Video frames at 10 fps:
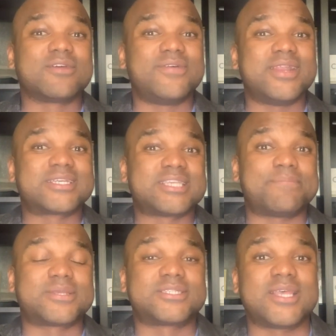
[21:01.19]
of it
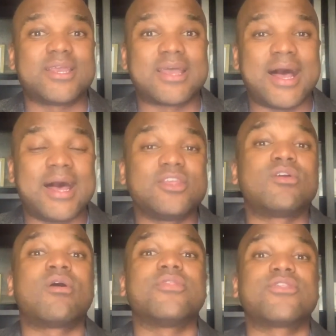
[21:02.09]
except to say, God,
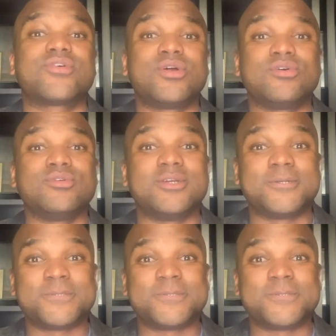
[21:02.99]
you're on the throne.